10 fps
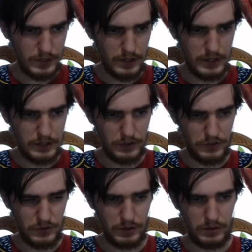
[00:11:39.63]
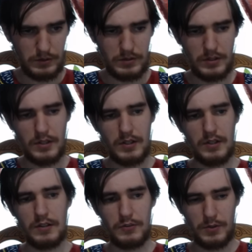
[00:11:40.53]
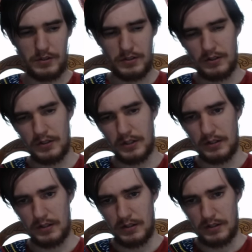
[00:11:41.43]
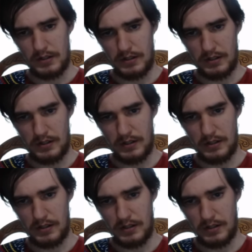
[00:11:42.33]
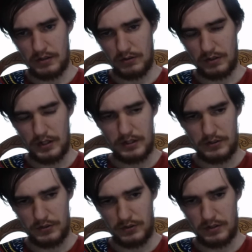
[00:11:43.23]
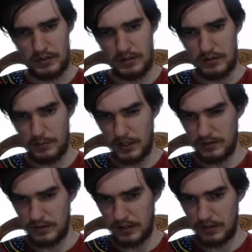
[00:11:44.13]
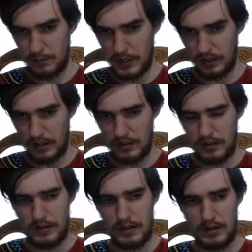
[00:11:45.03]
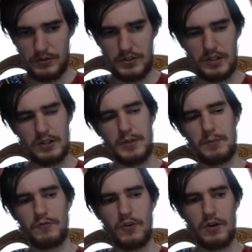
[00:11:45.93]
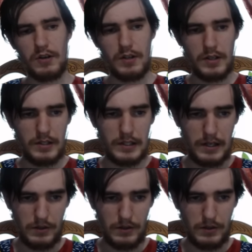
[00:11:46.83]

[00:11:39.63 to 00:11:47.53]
In the Zulu, it's worth noting, are related to the Ndebele that I was talking about before. Now,